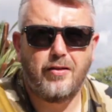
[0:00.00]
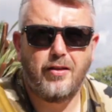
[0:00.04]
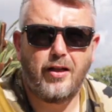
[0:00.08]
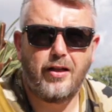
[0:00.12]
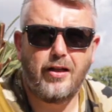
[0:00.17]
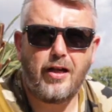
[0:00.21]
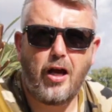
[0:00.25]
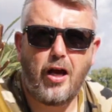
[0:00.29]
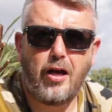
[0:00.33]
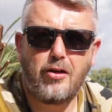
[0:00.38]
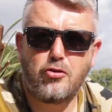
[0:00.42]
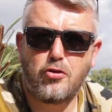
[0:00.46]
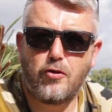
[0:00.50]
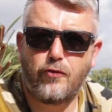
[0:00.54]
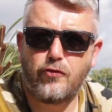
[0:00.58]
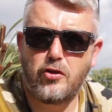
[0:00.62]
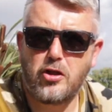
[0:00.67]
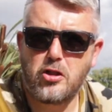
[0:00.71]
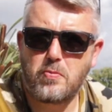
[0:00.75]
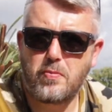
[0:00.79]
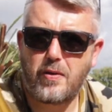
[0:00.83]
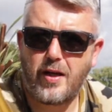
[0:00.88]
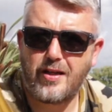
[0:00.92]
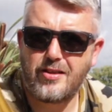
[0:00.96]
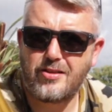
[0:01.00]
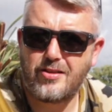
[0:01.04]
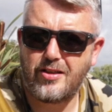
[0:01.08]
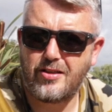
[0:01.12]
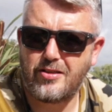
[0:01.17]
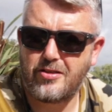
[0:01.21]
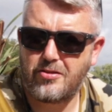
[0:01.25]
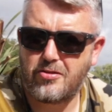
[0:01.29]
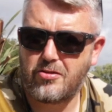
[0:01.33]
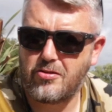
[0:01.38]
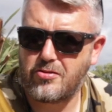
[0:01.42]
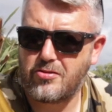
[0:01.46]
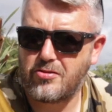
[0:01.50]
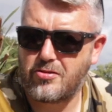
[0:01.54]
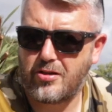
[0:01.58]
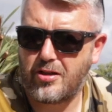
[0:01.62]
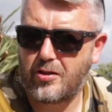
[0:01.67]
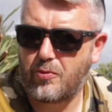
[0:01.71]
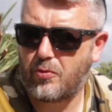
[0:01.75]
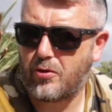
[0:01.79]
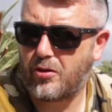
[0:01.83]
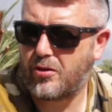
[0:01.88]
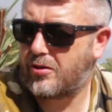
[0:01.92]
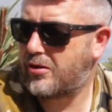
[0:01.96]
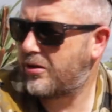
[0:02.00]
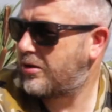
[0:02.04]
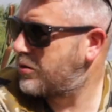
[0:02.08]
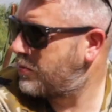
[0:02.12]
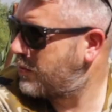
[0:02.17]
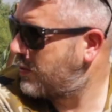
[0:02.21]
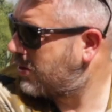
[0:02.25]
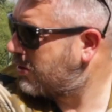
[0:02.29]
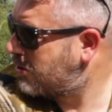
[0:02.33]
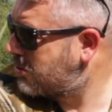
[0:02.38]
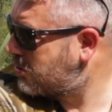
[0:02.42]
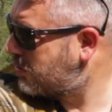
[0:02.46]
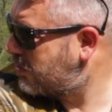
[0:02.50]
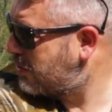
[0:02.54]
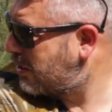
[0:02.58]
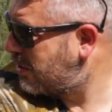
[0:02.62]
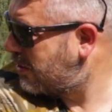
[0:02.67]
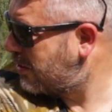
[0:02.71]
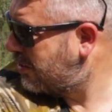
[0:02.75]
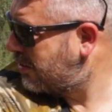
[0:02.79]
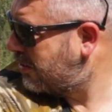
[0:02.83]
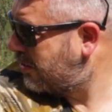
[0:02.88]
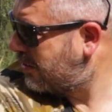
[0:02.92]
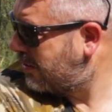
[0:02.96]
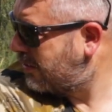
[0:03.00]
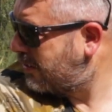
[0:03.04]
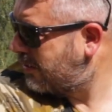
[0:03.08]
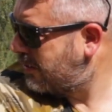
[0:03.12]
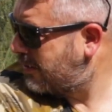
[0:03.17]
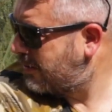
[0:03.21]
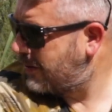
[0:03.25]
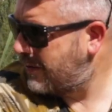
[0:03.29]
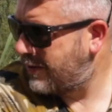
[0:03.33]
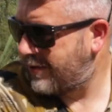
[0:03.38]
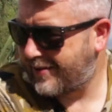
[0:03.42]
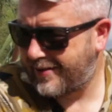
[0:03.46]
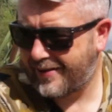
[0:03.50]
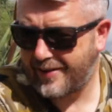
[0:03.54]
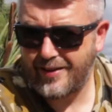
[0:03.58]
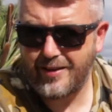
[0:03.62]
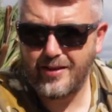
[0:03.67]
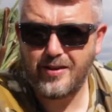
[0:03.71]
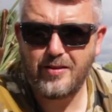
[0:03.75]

I know how tough this place is. It doesn't seem worth it, to be honest with you. So